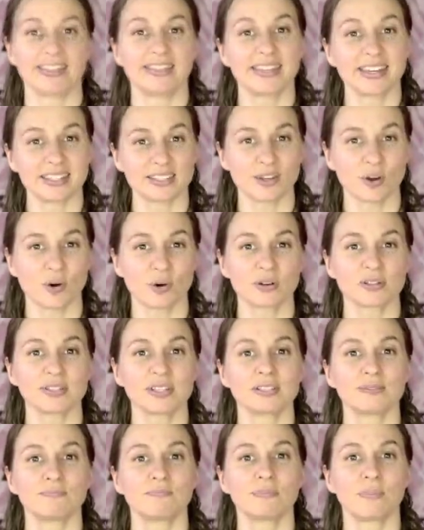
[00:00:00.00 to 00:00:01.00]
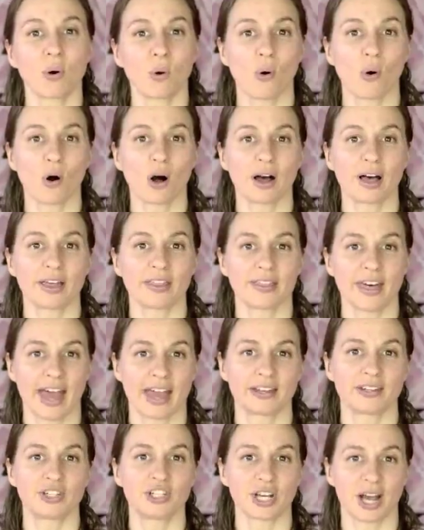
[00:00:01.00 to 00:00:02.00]
This course is more
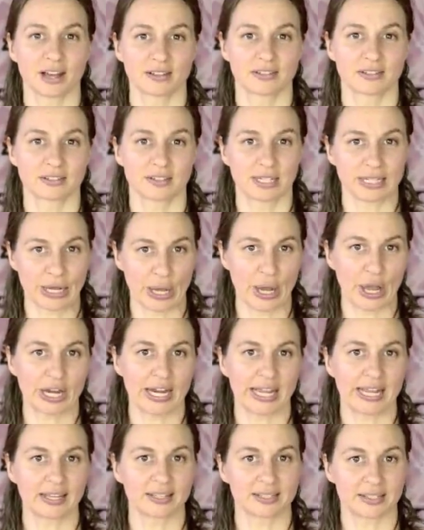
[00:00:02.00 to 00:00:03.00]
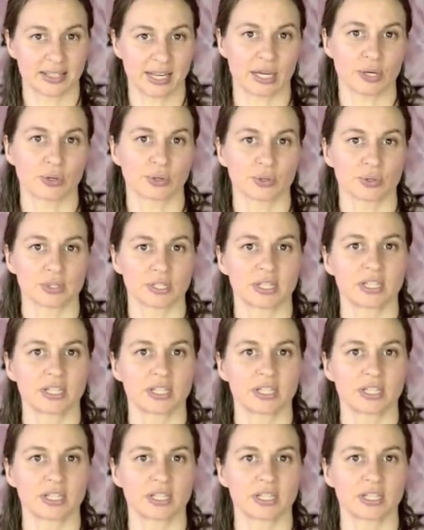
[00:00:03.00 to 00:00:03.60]
than just learning skills.